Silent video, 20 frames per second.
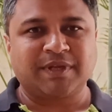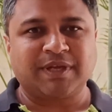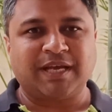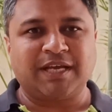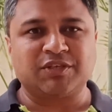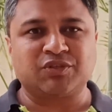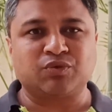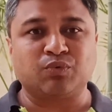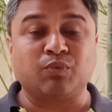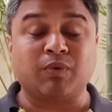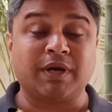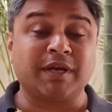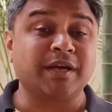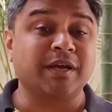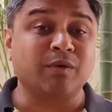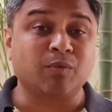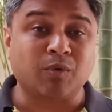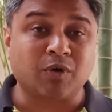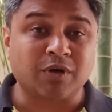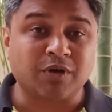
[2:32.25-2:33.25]
as to why I
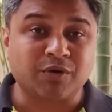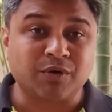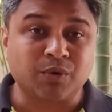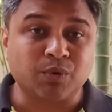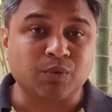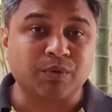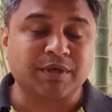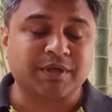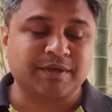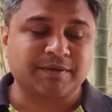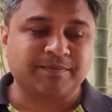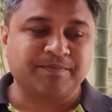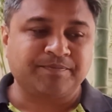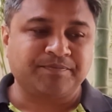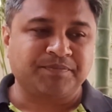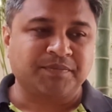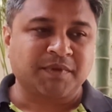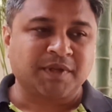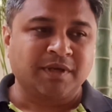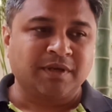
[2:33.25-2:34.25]
want to do
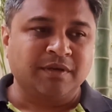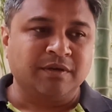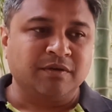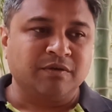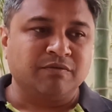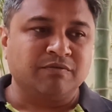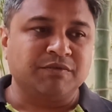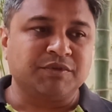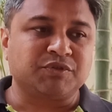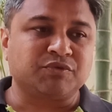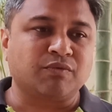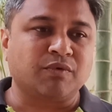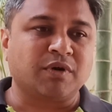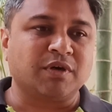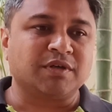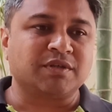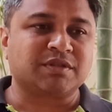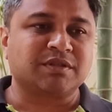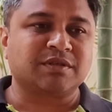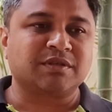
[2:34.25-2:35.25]
it, which
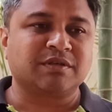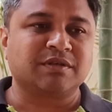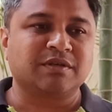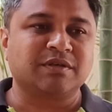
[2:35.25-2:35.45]
was